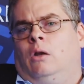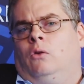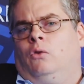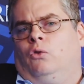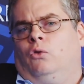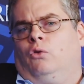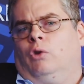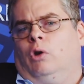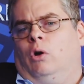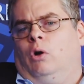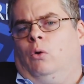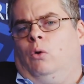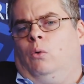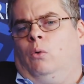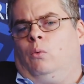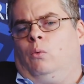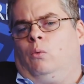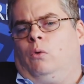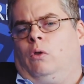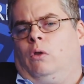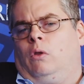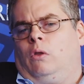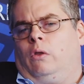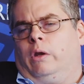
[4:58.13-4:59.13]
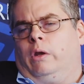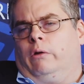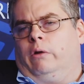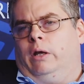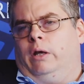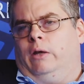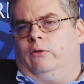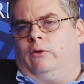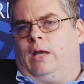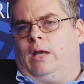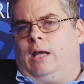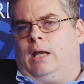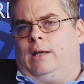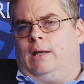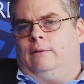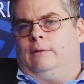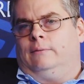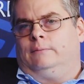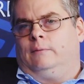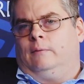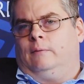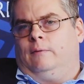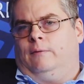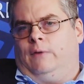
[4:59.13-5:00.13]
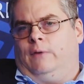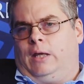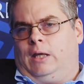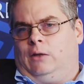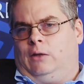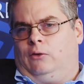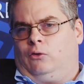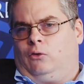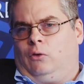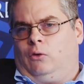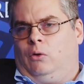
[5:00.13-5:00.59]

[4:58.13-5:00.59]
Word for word: So there is a phase